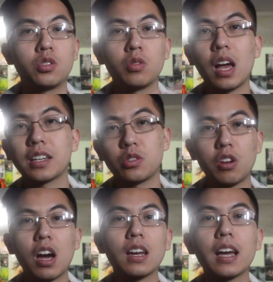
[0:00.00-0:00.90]
Did you like it? Did
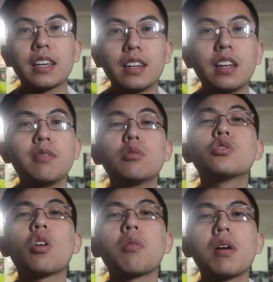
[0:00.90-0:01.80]
you not like it? And if you
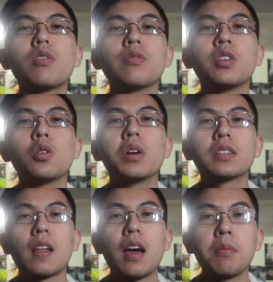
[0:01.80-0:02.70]
enjoyed my review,
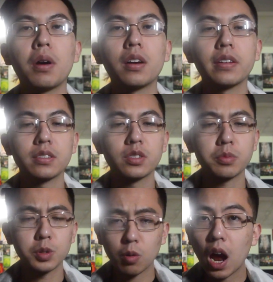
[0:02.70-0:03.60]
hit the like button and
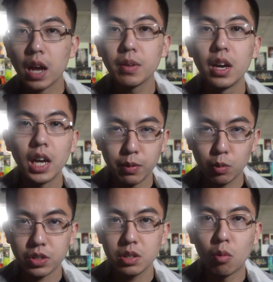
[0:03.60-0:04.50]
subscribe if
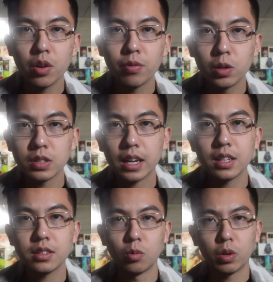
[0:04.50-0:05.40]
you want to see more reviews
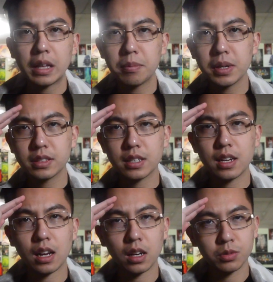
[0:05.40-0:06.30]
like this. And with that being
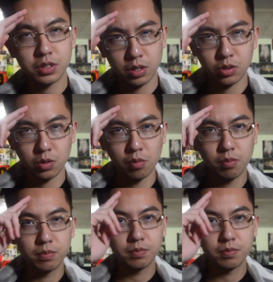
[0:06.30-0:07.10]
said, I'll see you soon.